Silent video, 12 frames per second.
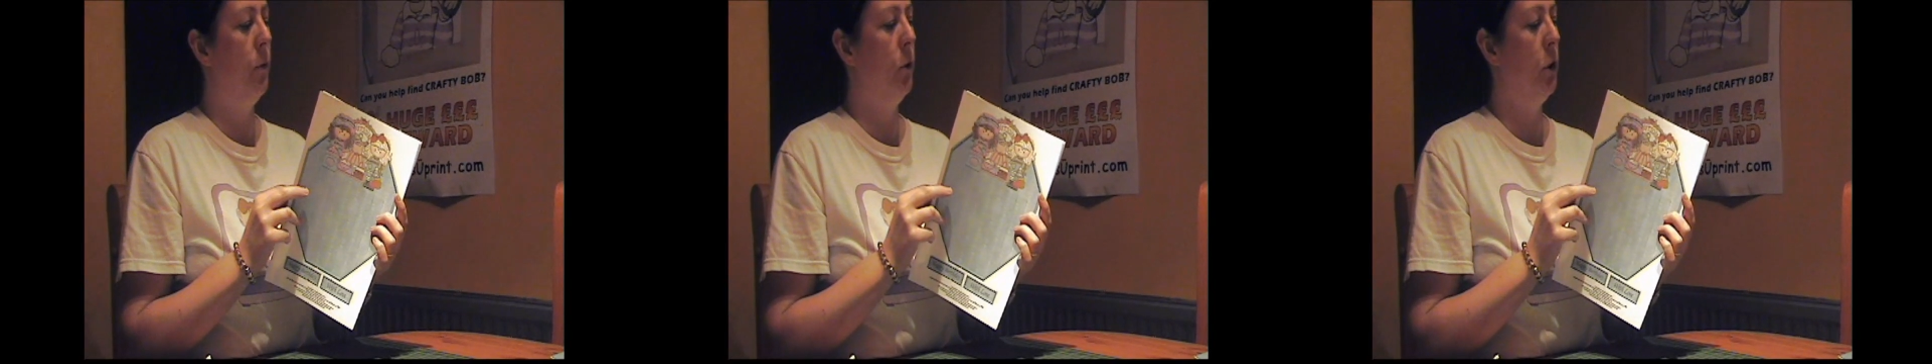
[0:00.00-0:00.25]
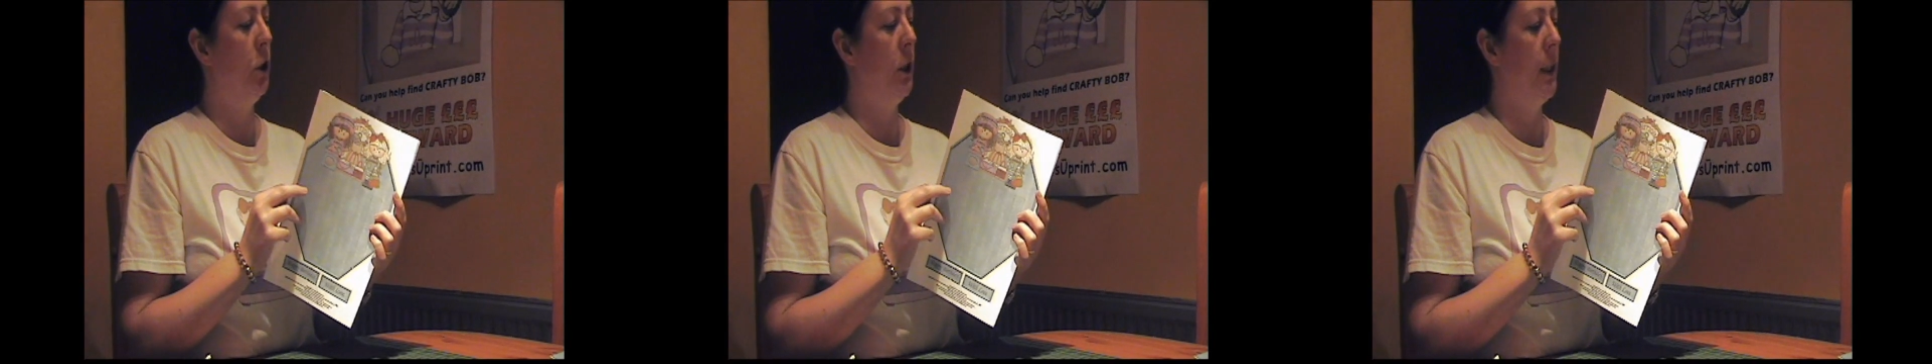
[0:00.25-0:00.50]

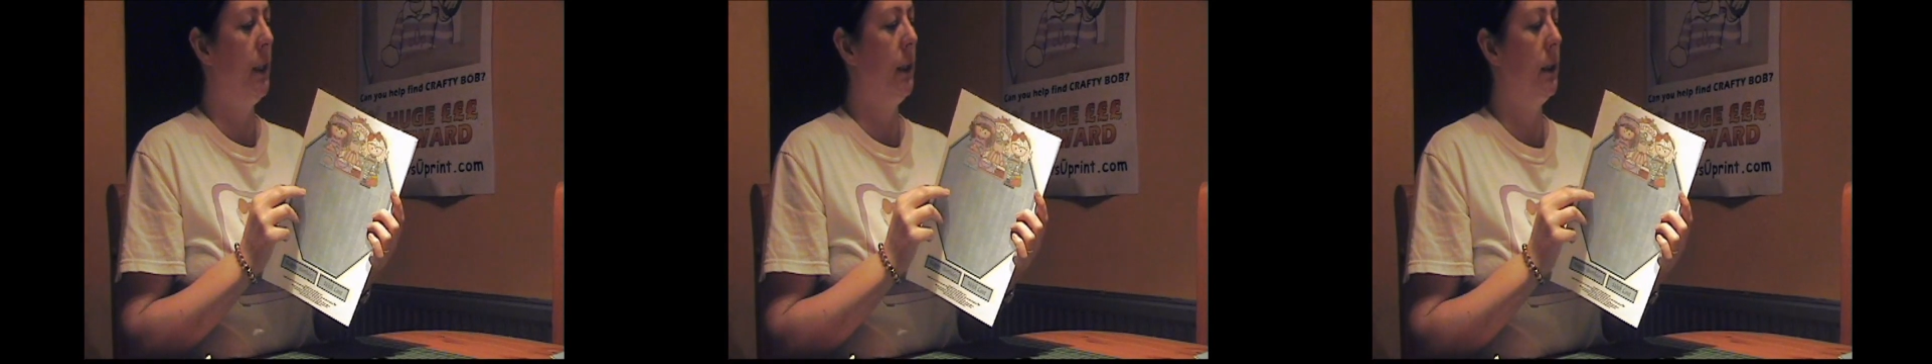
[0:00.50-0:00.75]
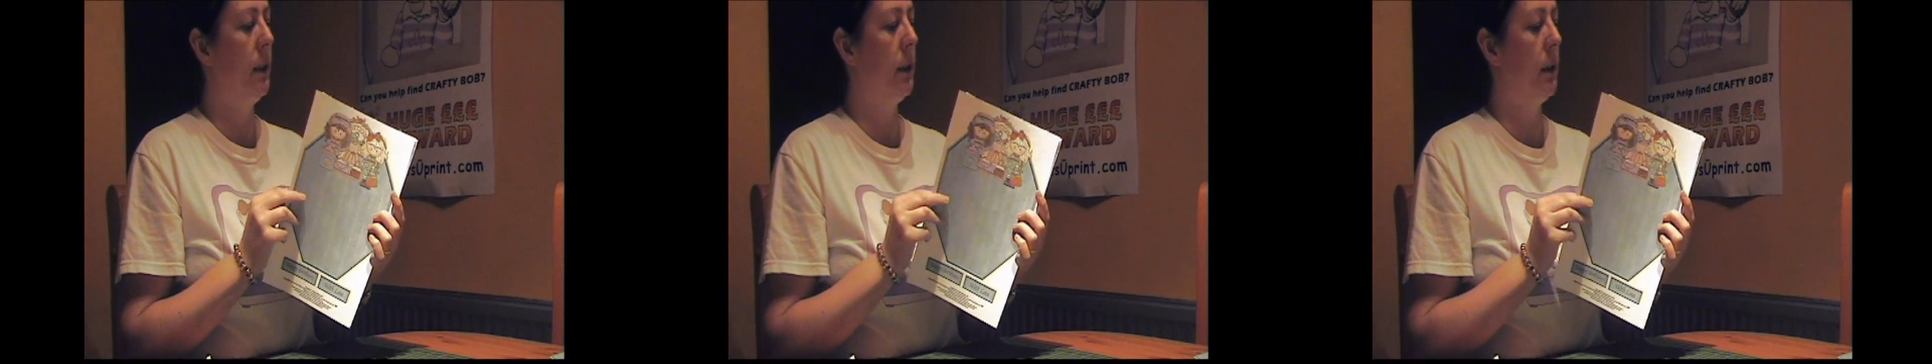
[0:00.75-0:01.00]
4
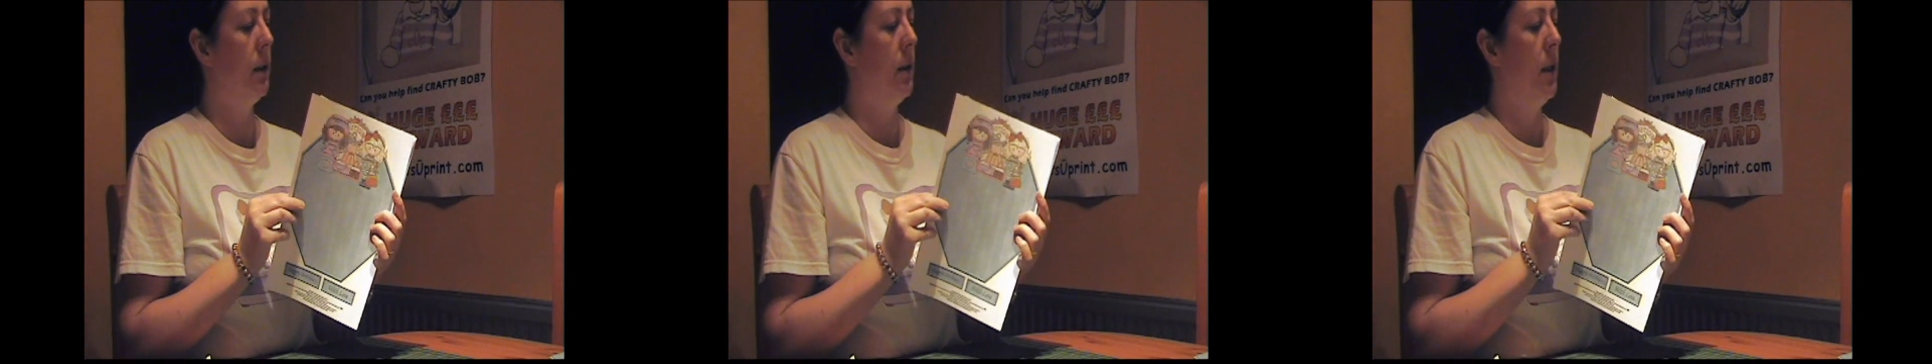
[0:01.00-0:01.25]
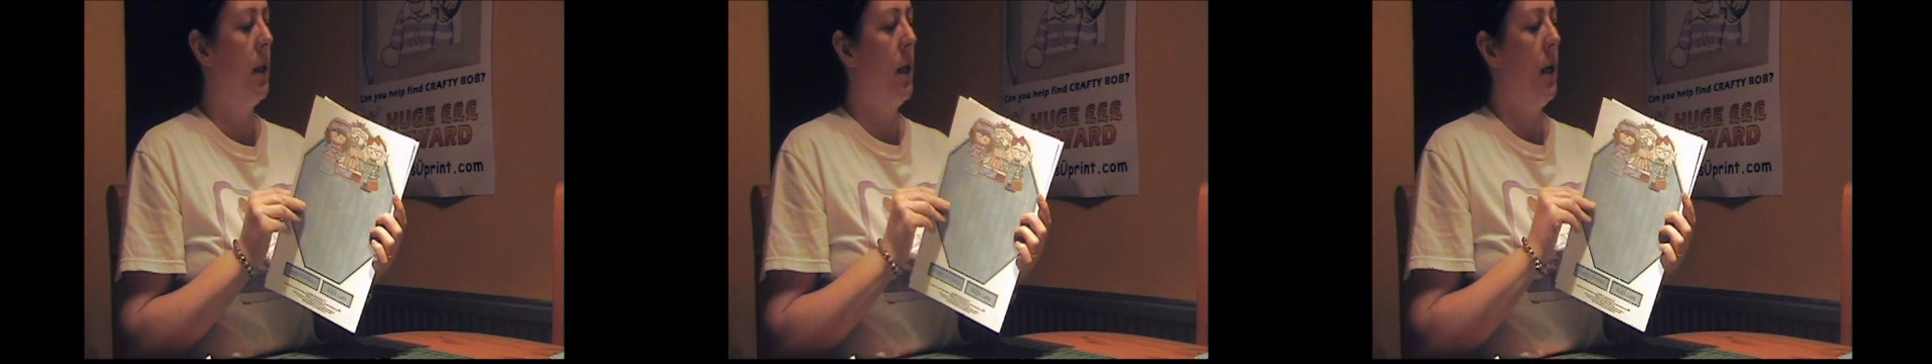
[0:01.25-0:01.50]
sheets.
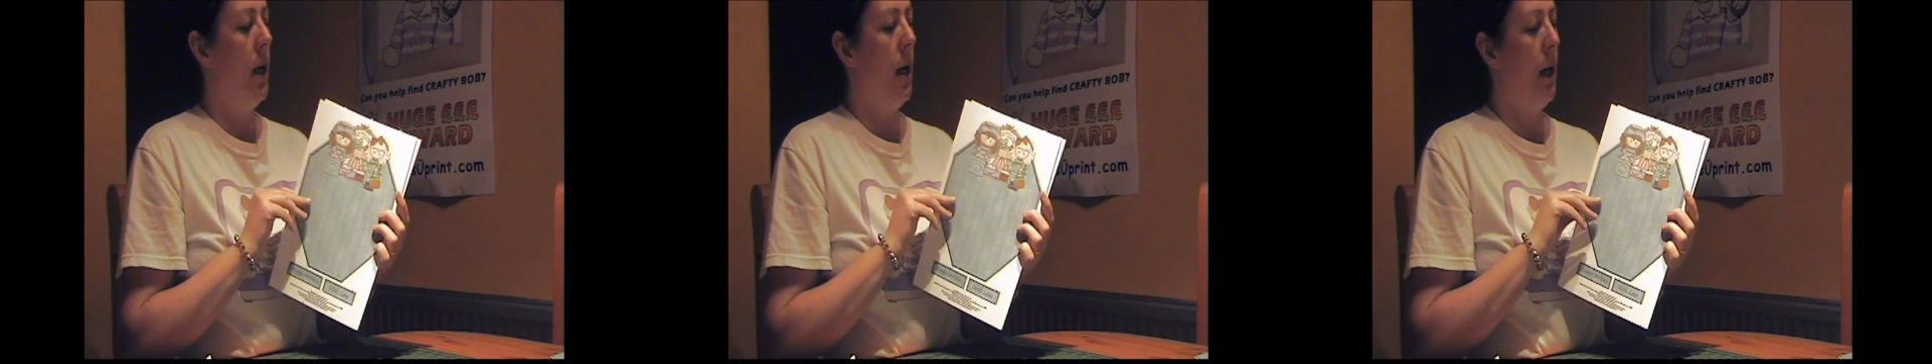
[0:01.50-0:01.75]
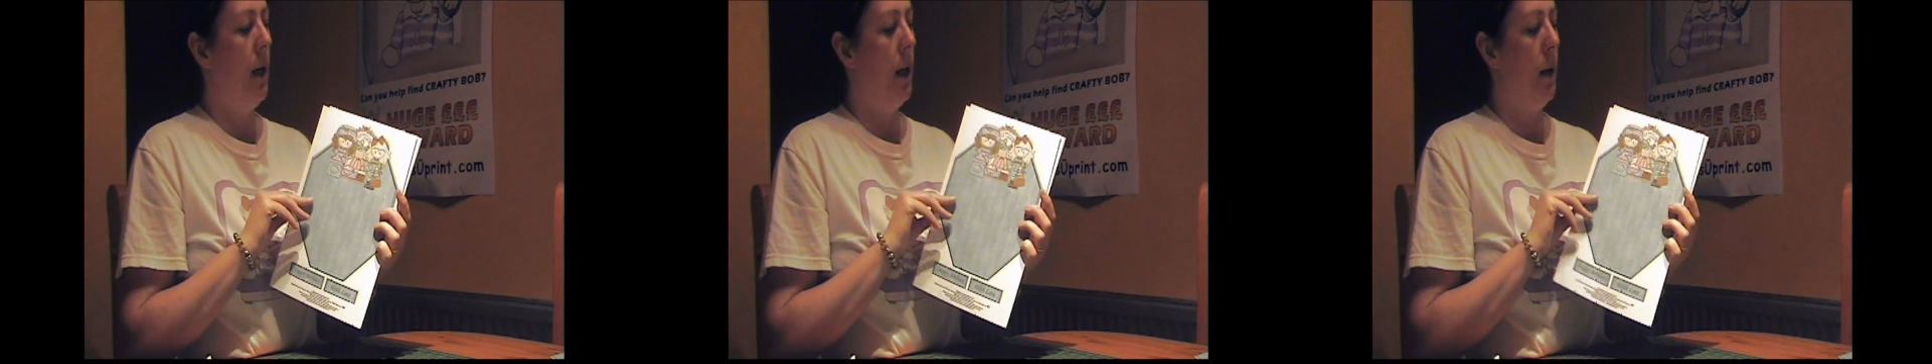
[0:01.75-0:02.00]

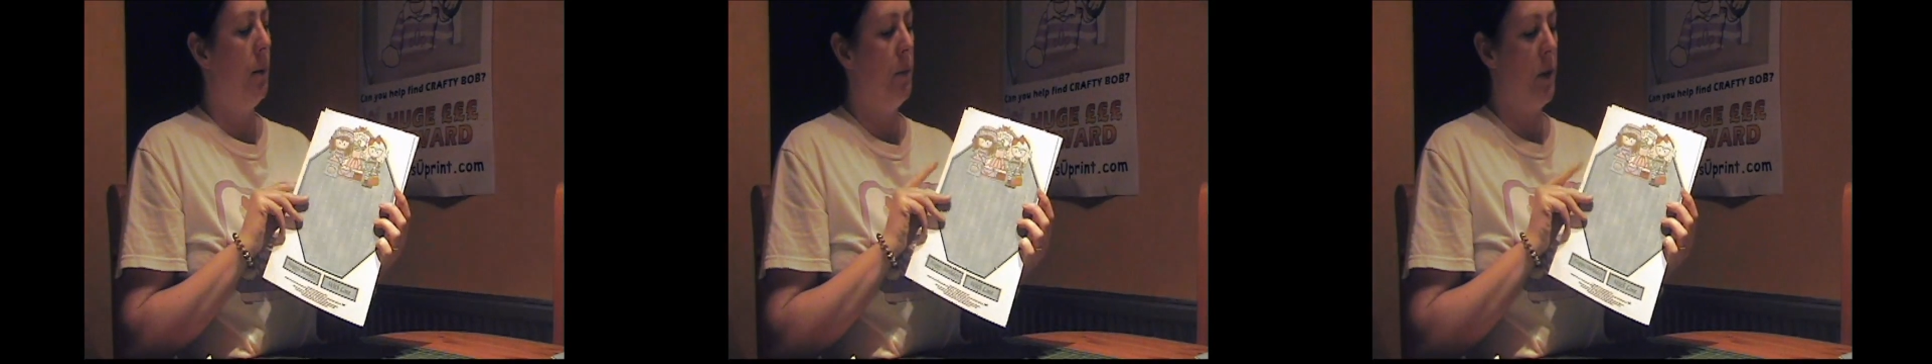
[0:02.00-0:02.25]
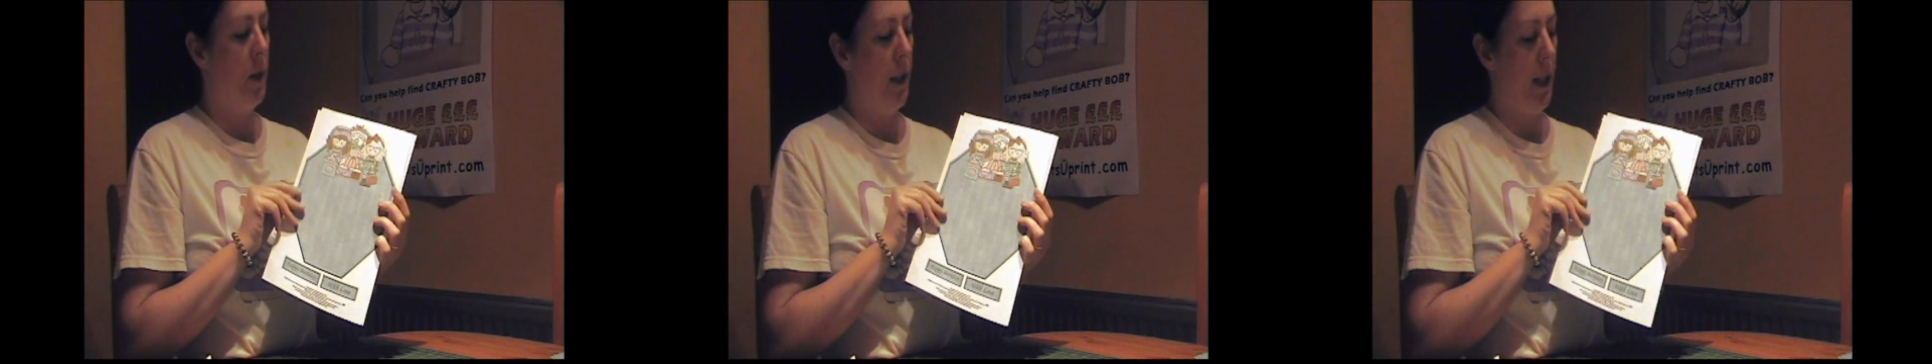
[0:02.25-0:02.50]

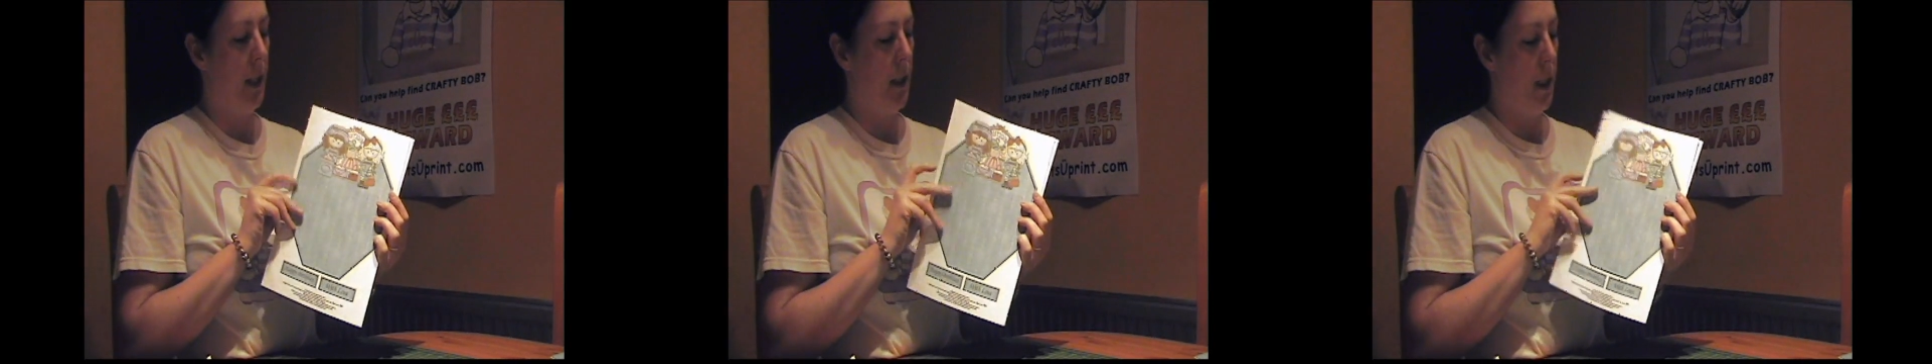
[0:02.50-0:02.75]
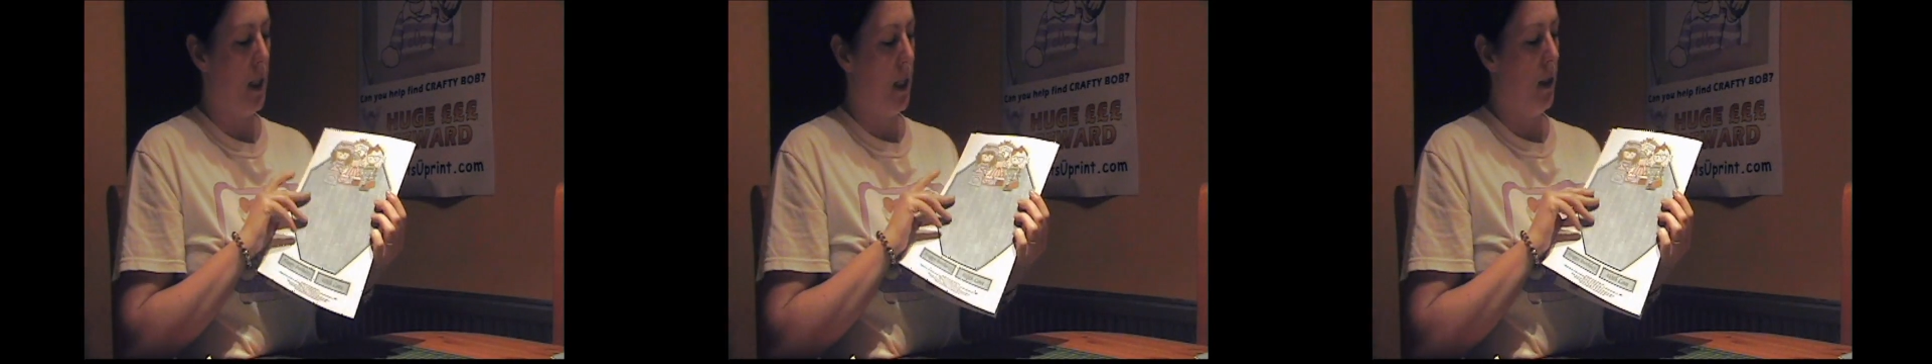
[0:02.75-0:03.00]
You
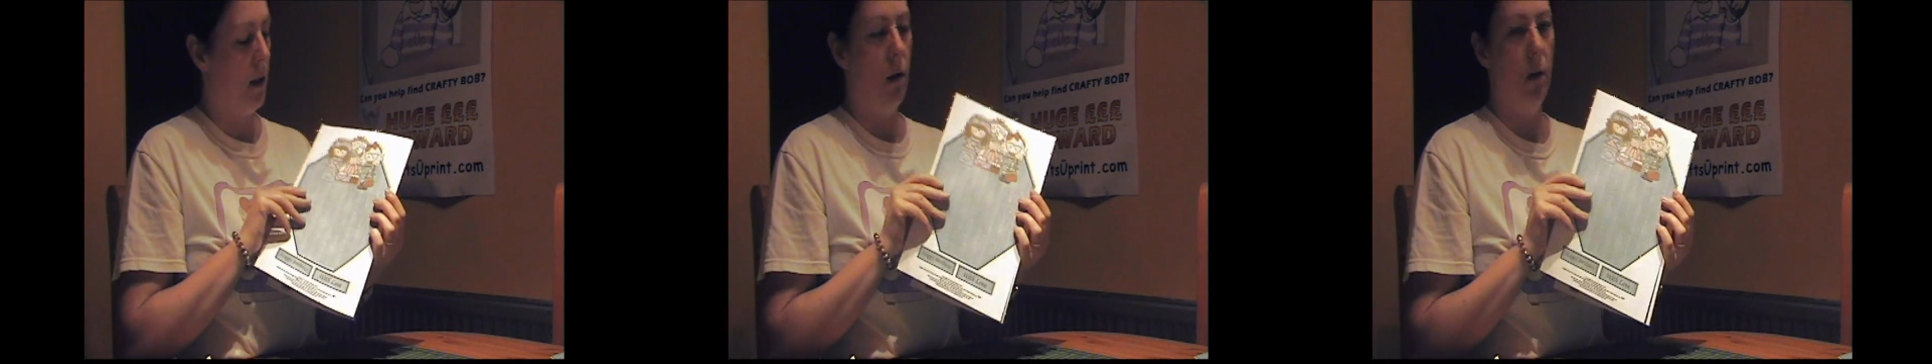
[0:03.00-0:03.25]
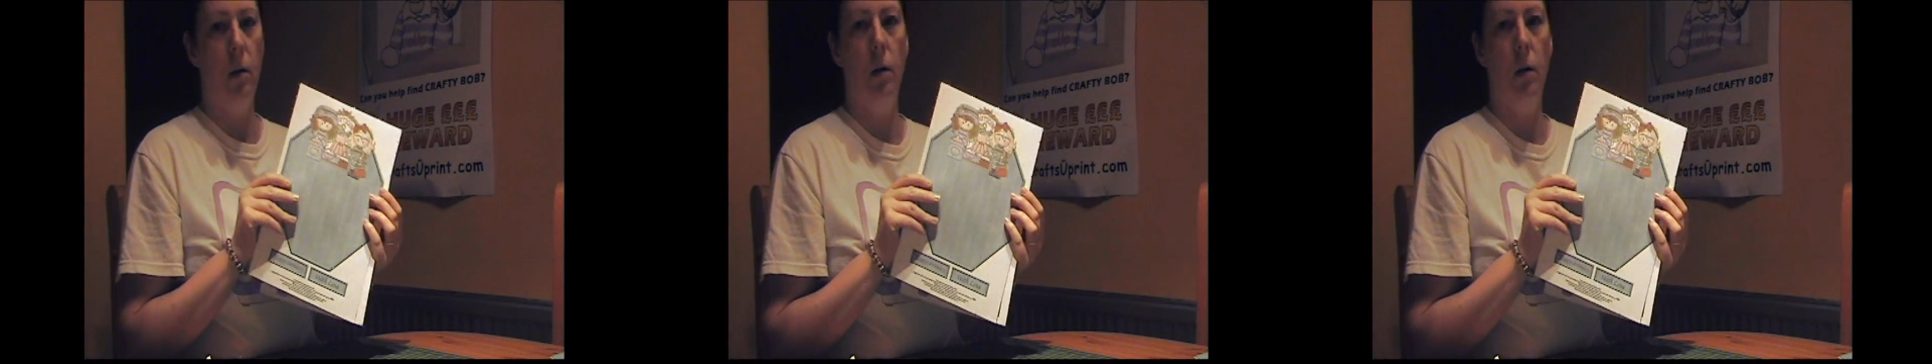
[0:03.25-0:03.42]
get the